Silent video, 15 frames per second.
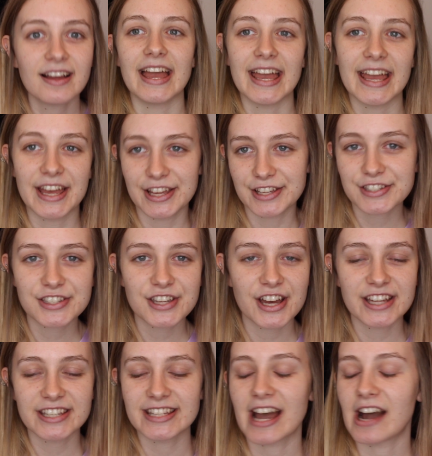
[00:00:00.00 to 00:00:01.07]
His
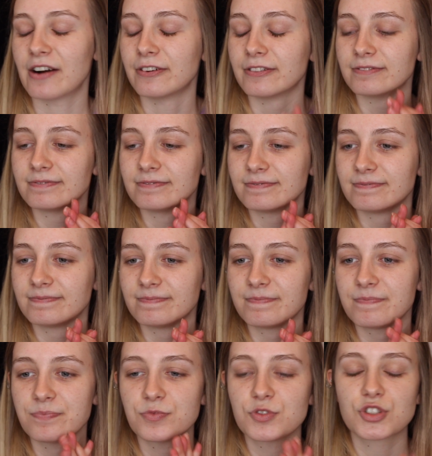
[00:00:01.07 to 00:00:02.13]
turned out
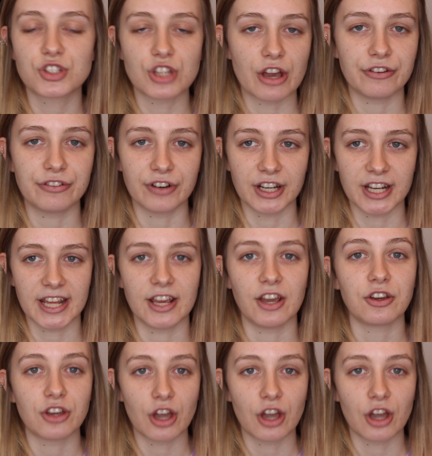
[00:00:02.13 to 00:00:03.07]
so funny.